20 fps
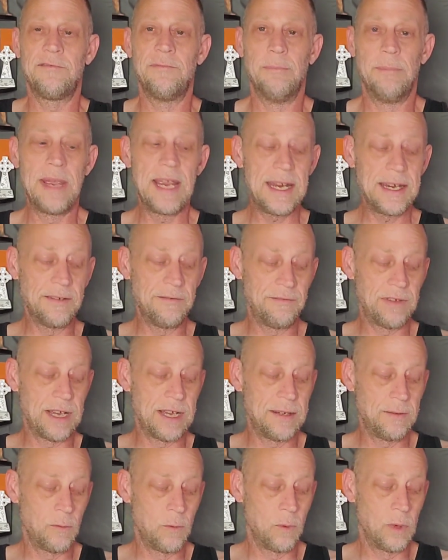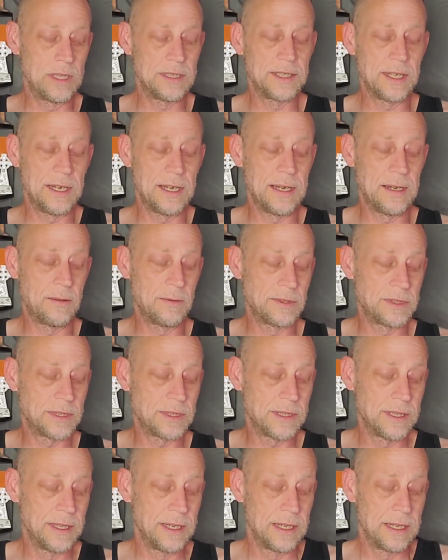main event was announced.